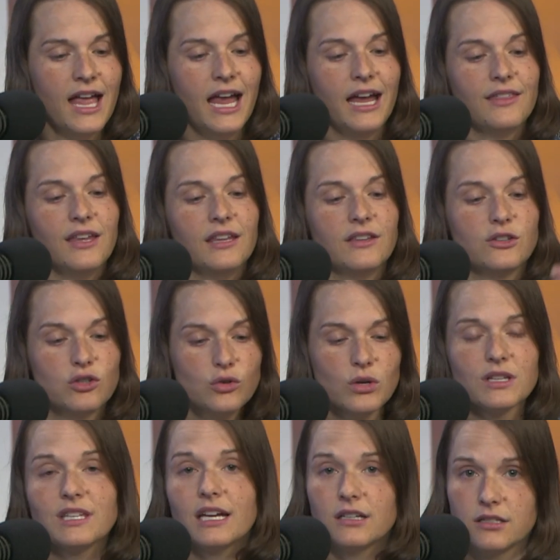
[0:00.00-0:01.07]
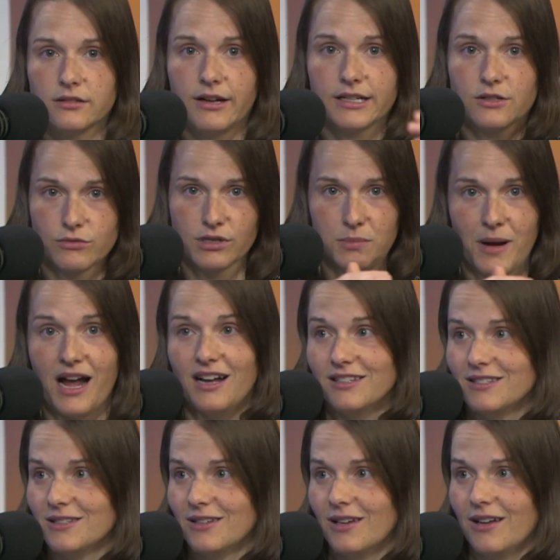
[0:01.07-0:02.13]
And then the students had to select a
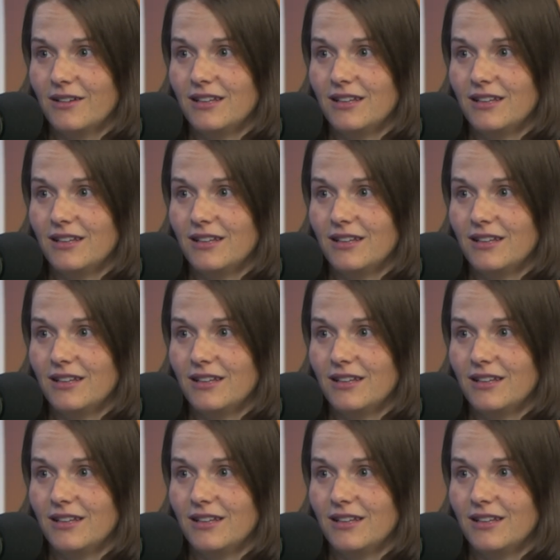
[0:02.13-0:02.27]
response.